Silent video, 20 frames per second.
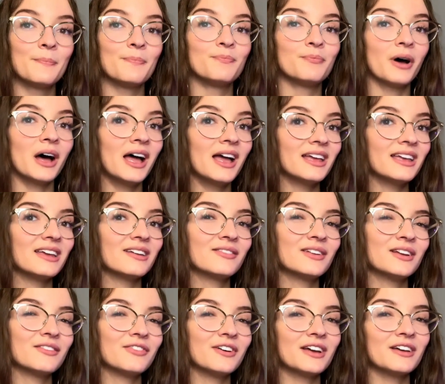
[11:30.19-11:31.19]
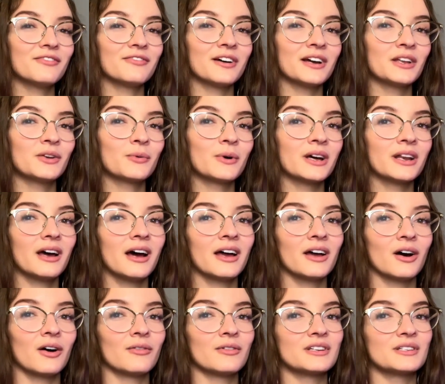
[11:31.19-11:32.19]
But even if I find one, I
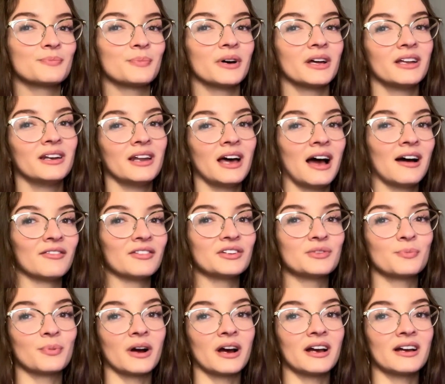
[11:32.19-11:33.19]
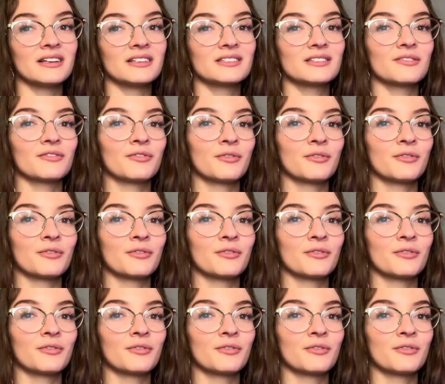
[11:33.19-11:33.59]
always put an average price